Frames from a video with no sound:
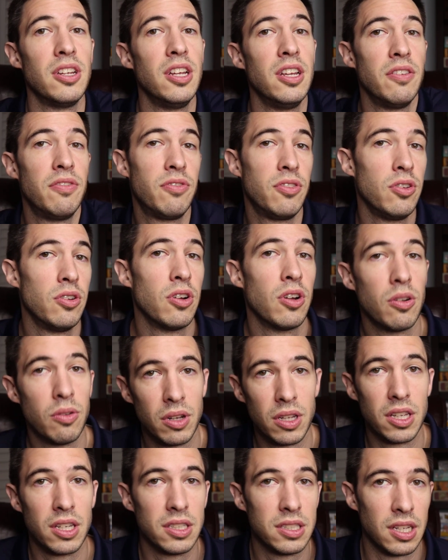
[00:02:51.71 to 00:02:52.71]
if you're
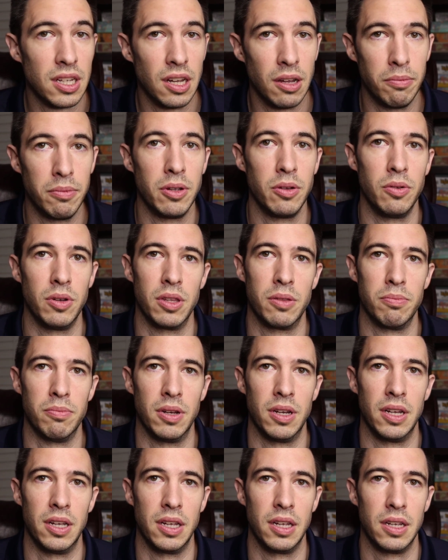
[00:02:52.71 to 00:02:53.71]
willing to help me with
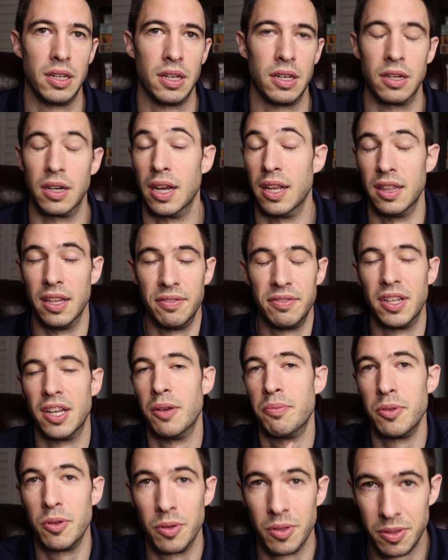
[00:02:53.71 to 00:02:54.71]
I'd love to
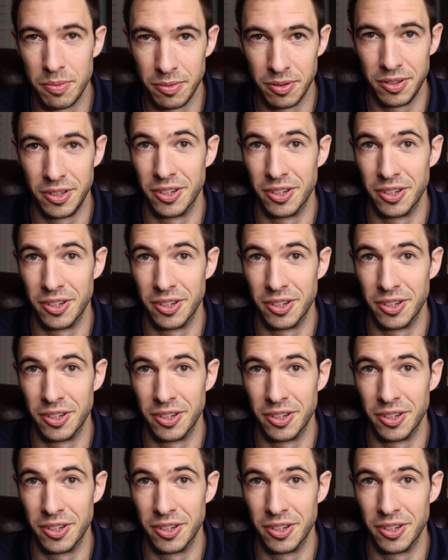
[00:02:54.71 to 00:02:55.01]
help you with